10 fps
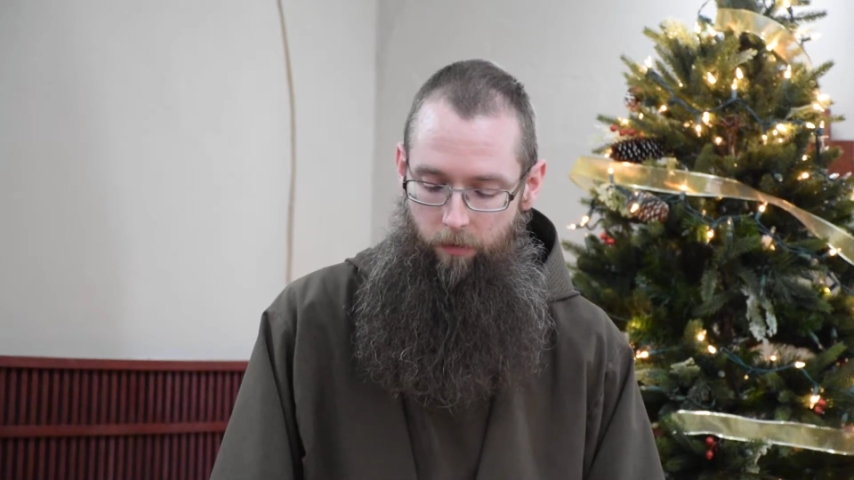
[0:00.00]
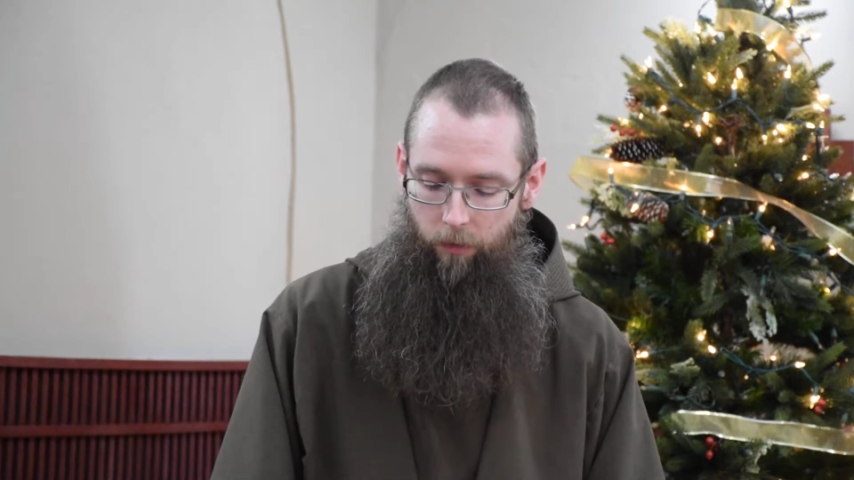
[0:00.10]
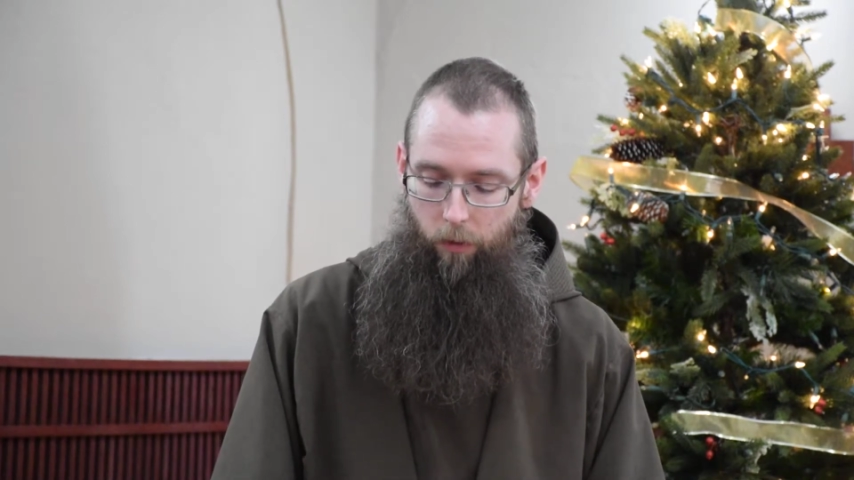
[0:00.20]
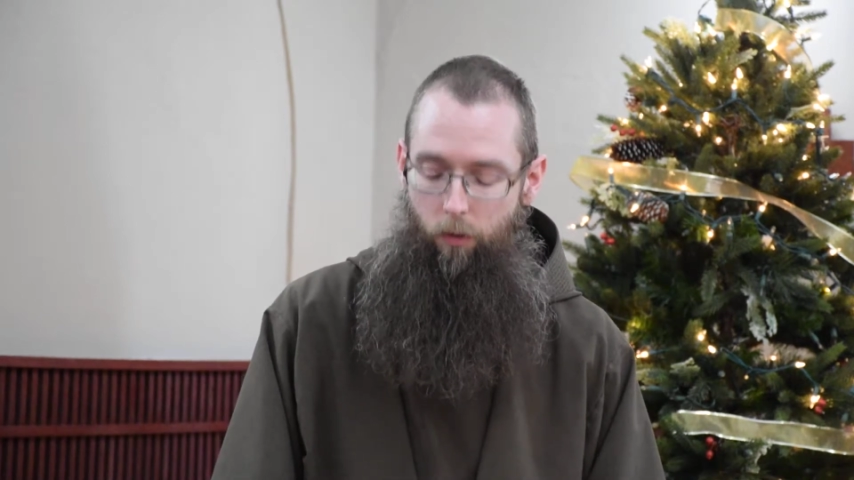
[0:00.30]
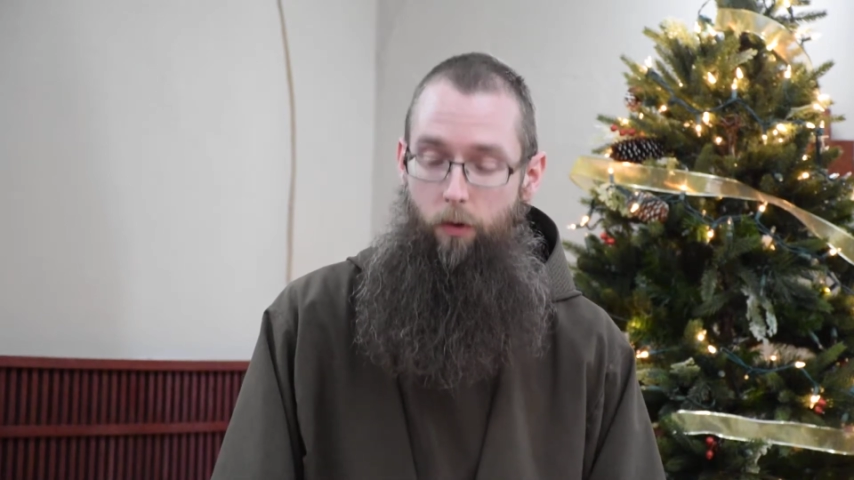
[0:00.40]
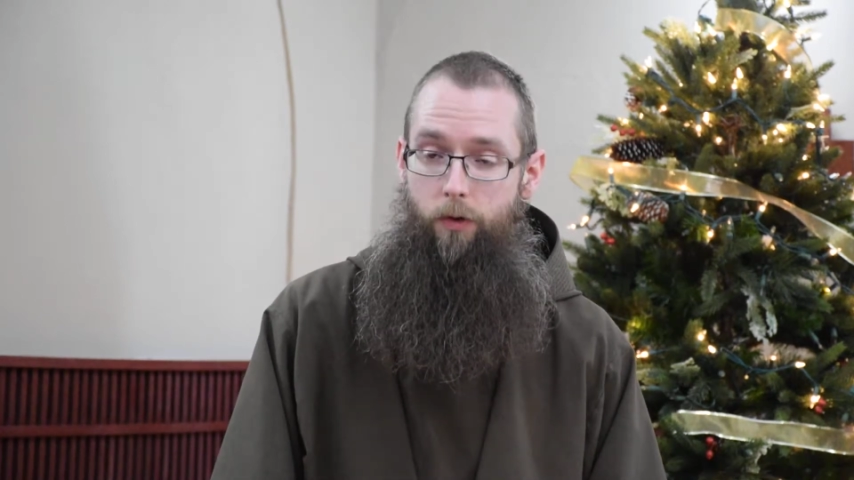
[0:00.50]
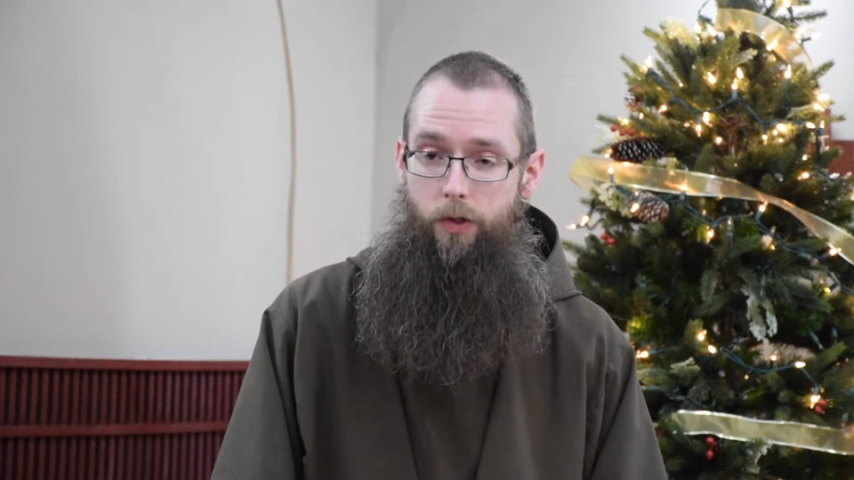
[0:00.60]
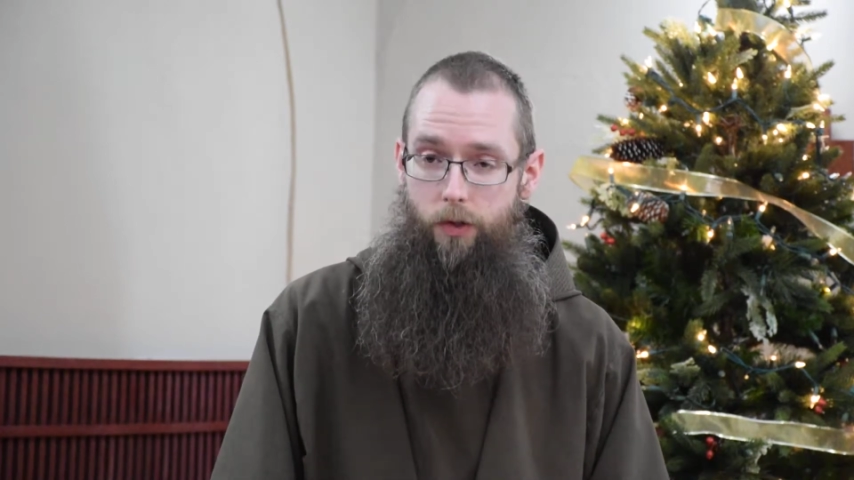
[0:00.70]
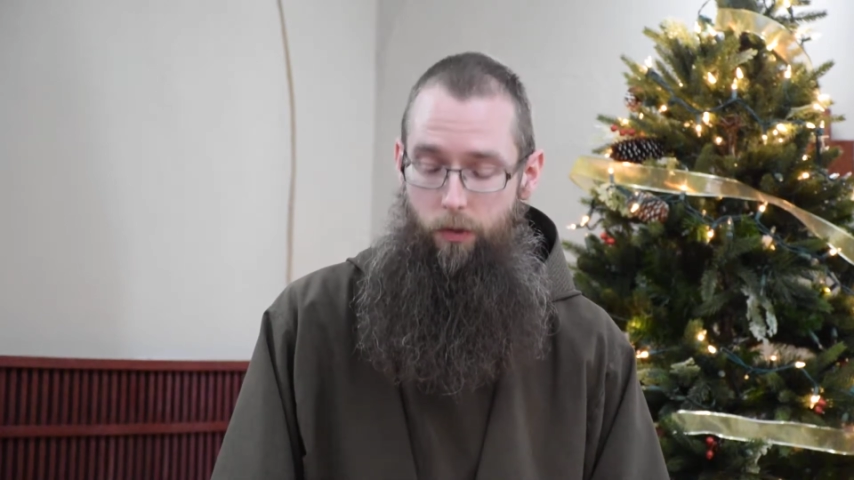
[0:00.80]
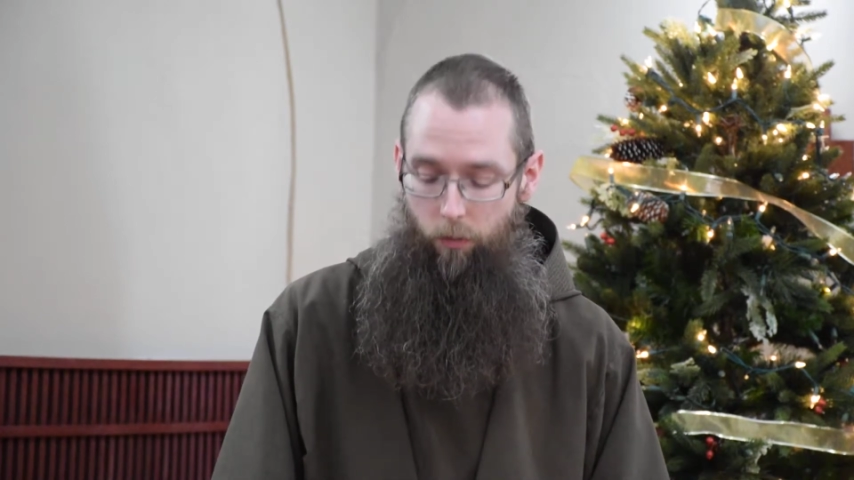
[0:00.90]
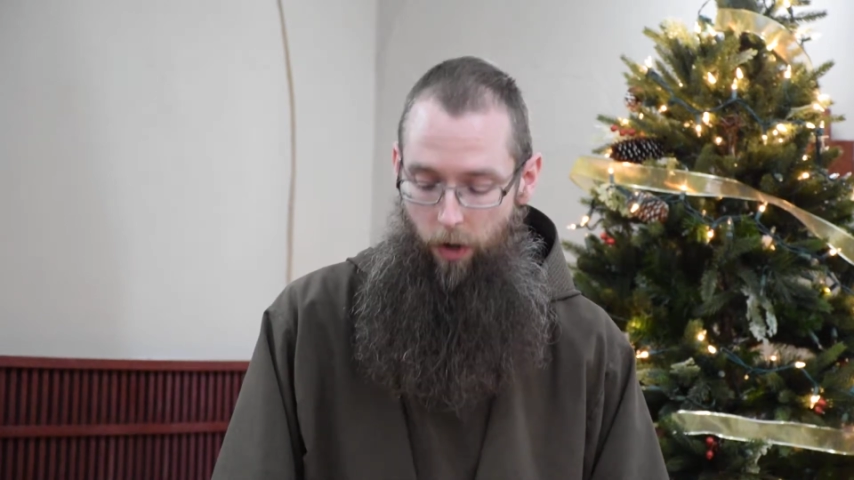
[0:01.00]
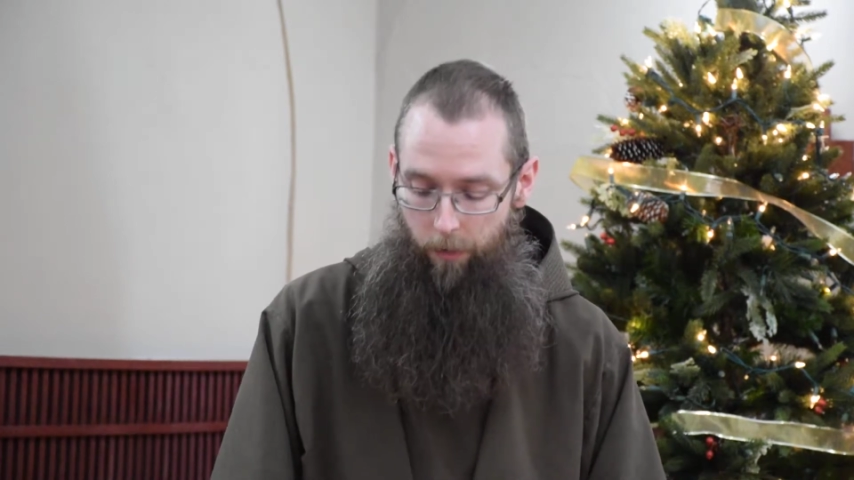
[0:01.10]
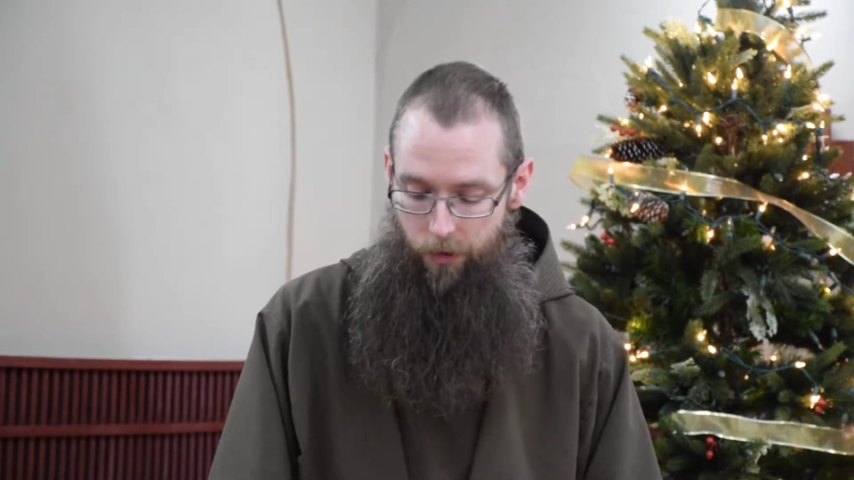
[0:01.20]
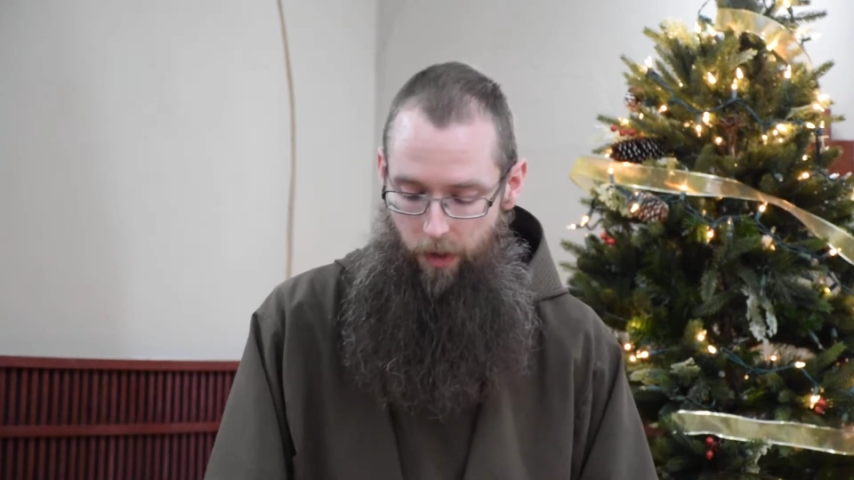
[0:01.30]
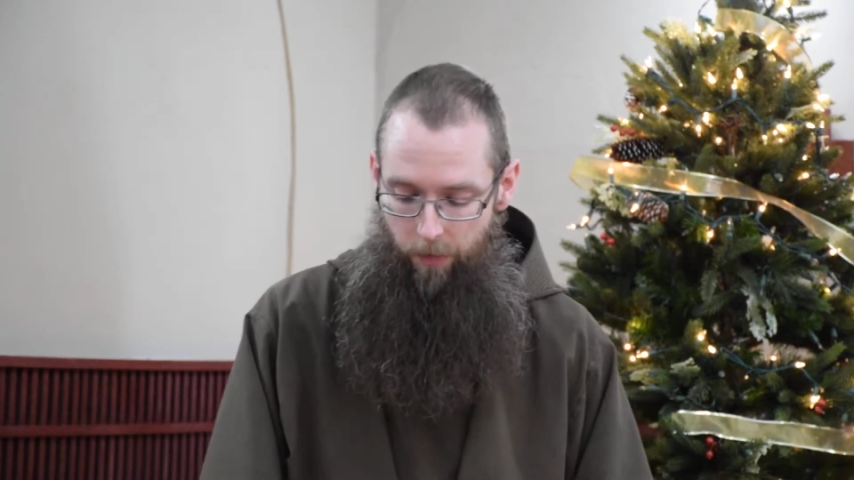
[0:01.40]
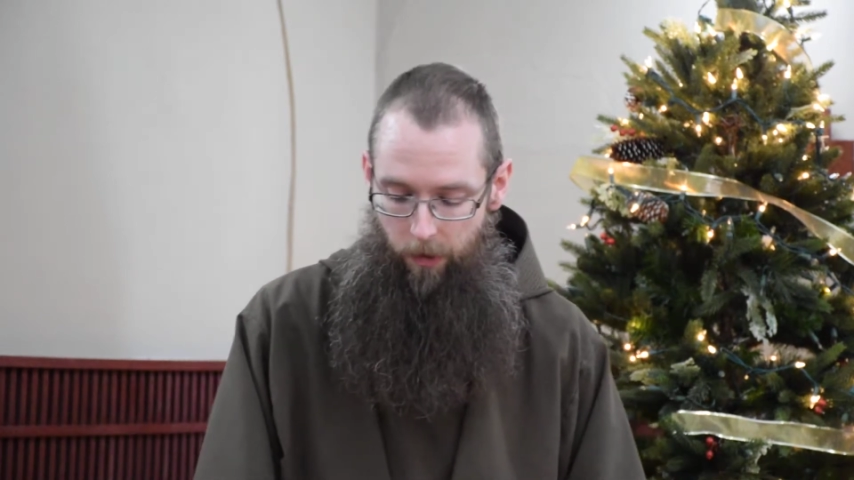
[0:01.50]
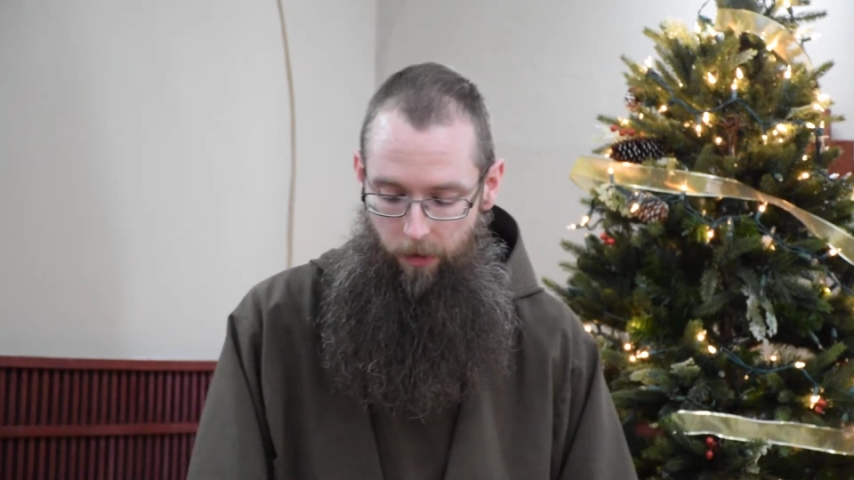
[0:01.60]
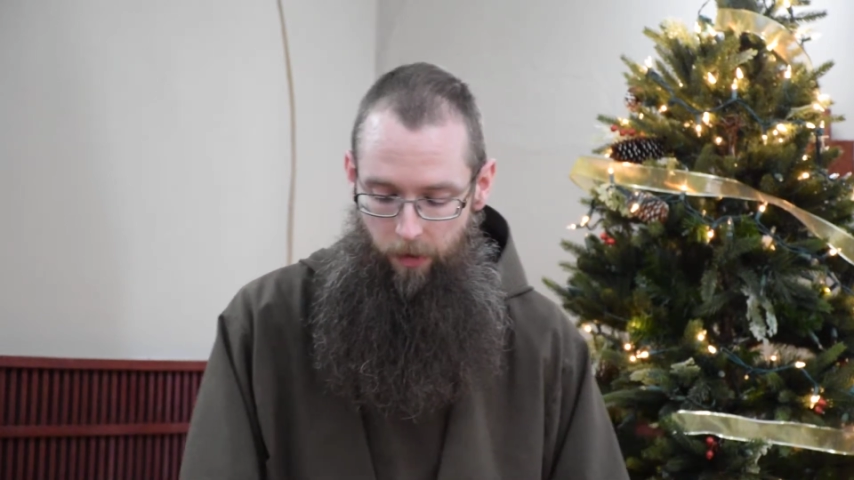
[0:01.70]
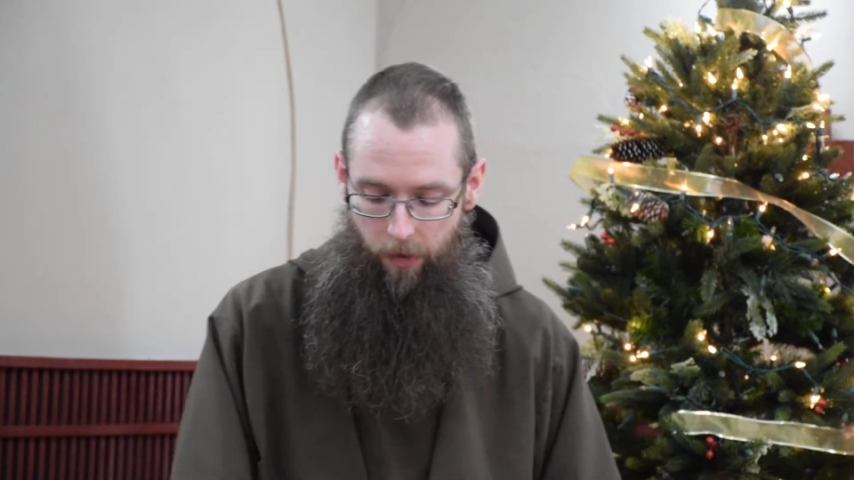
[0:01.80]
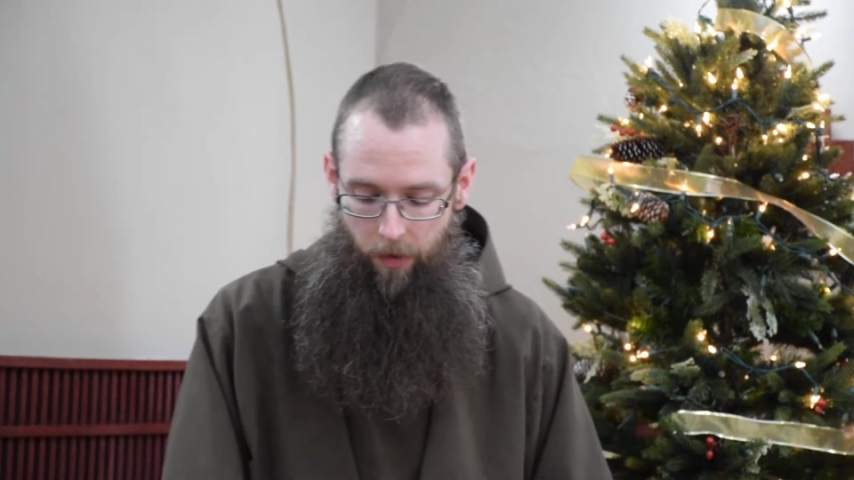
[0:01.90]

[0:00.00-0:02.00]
for the Lord's promised coming,